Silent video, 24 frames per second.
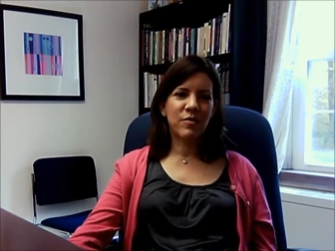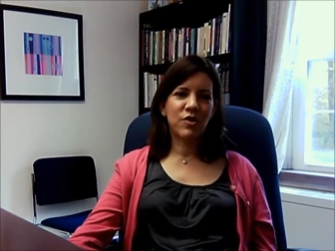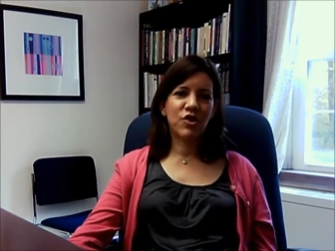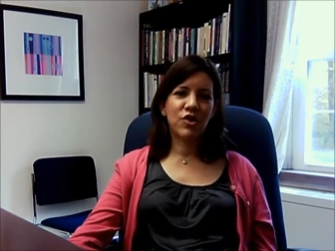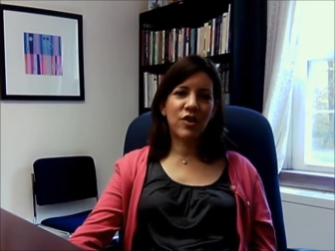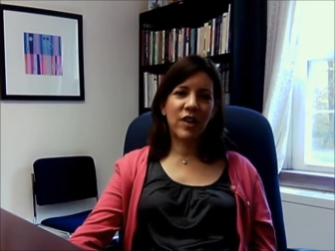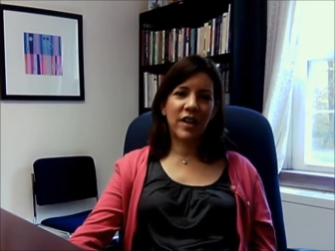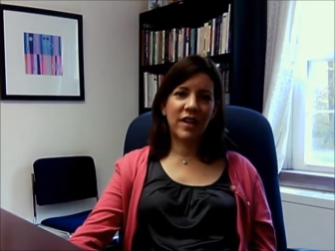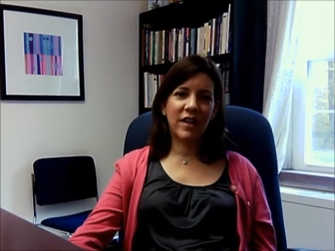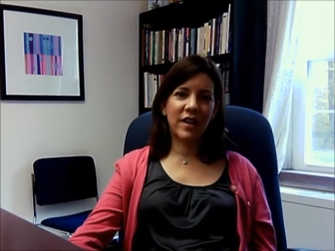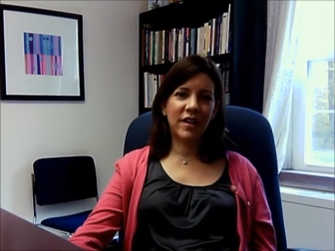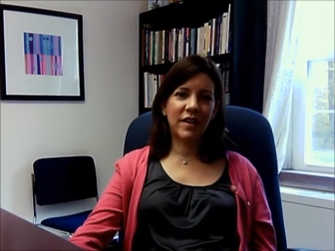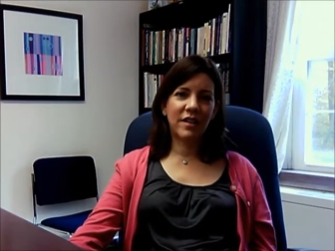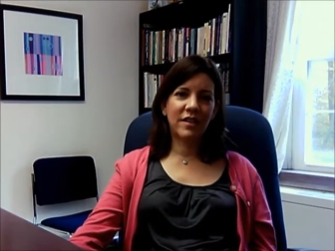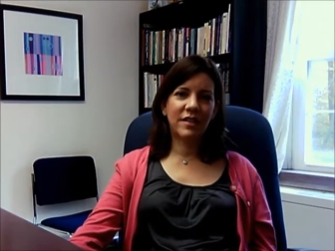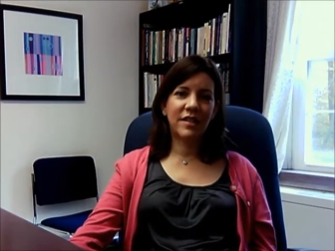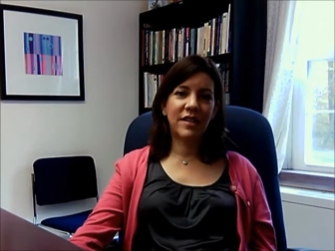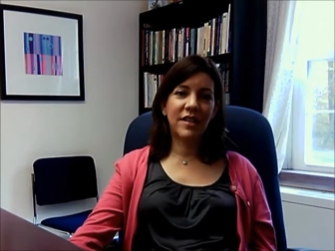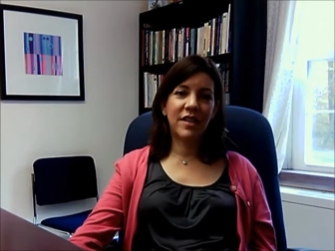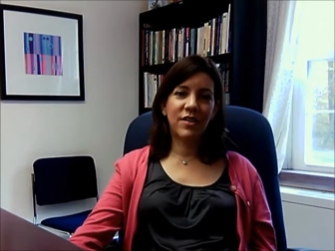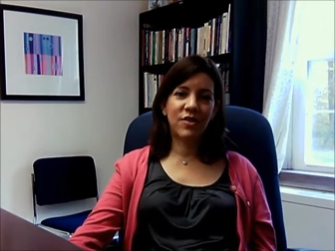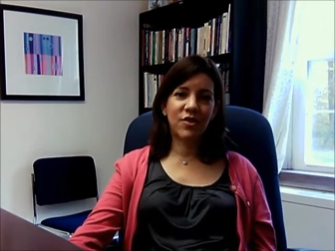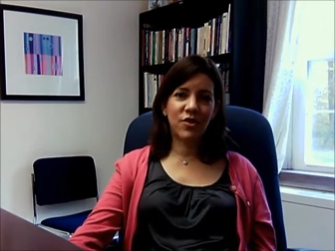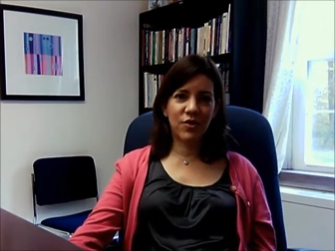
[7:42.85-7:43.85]
training
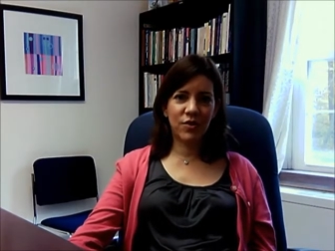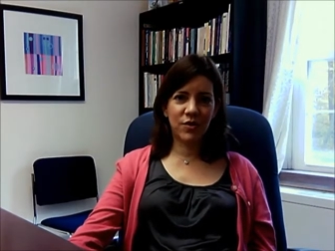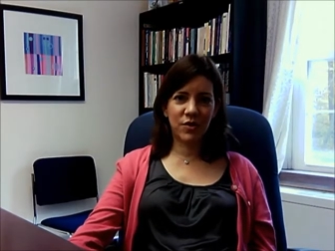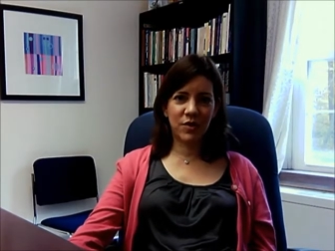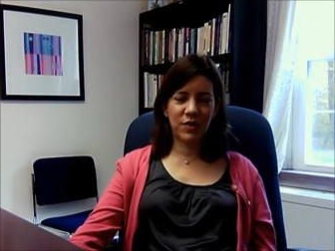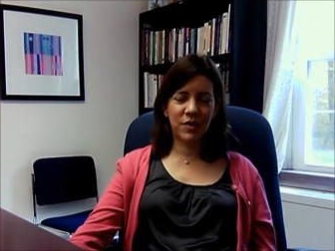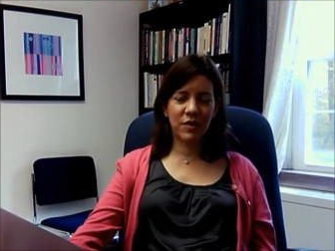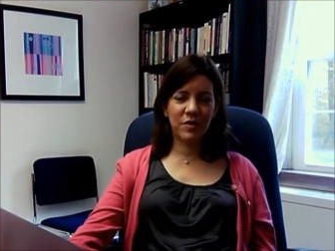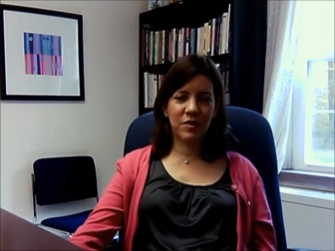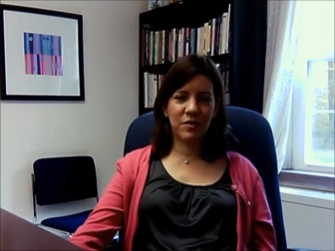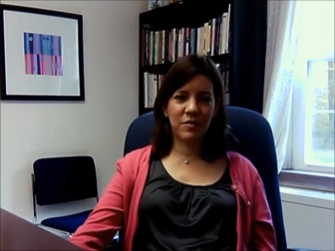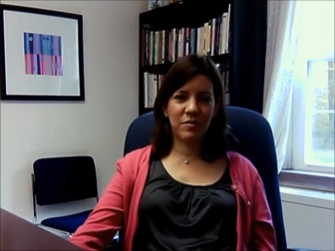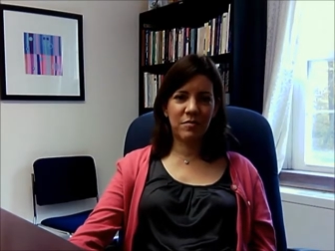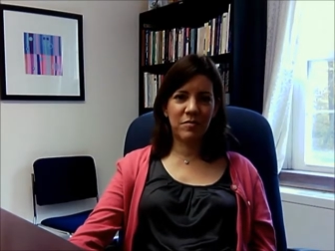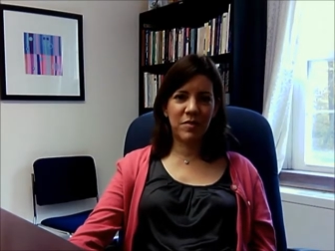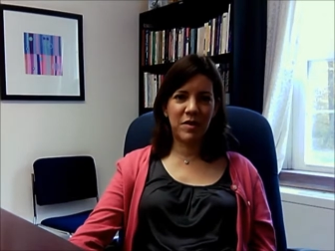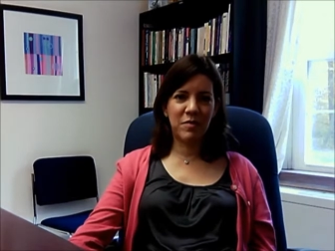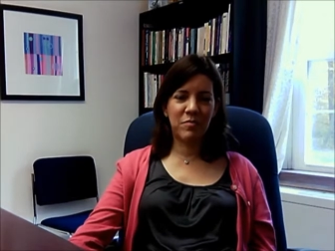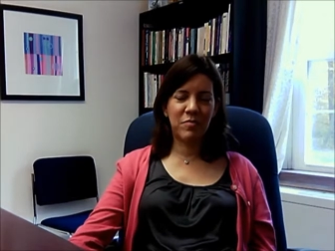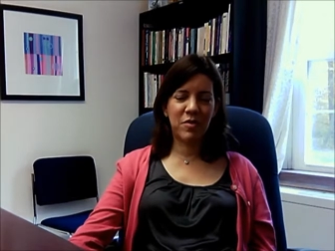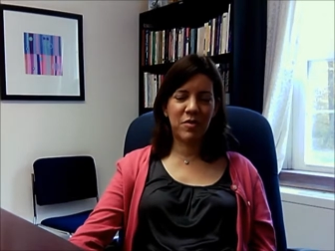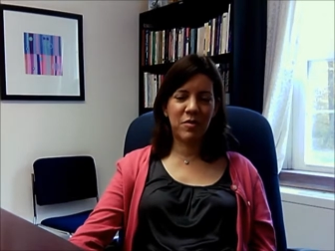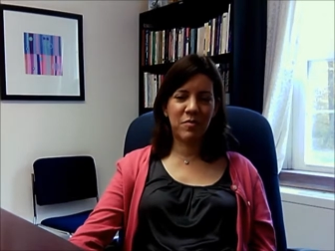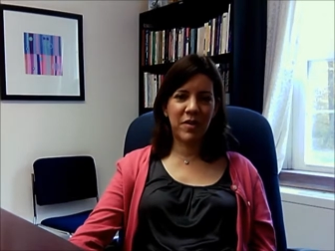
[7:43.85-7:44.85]
teachers to
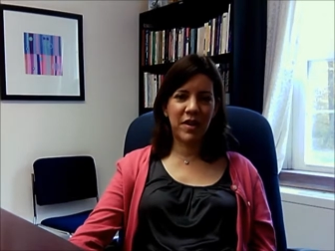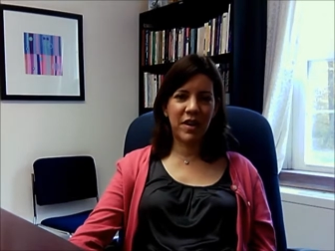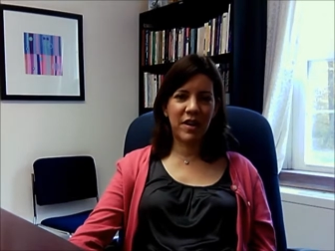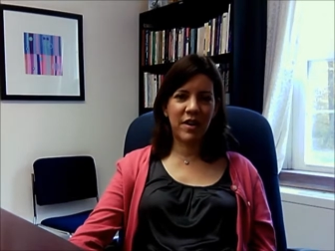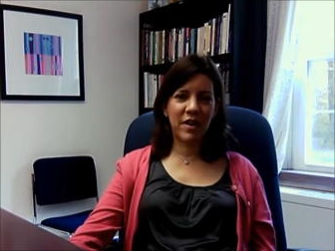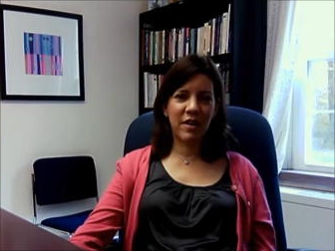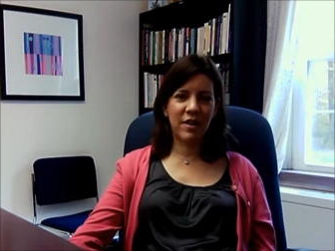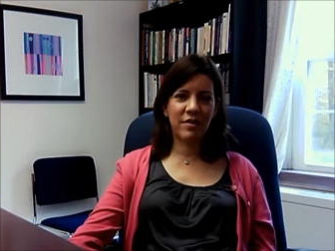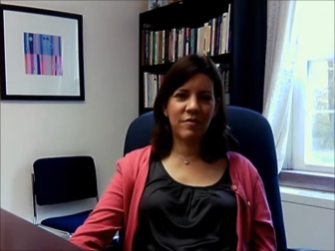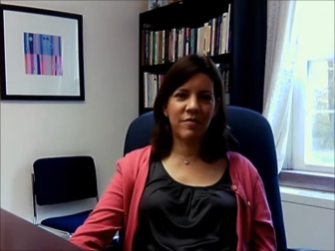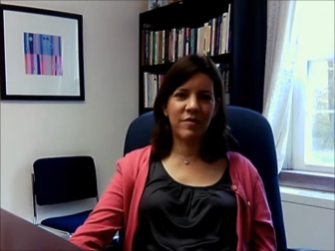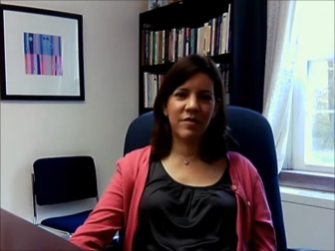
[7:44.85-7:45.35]
be prepared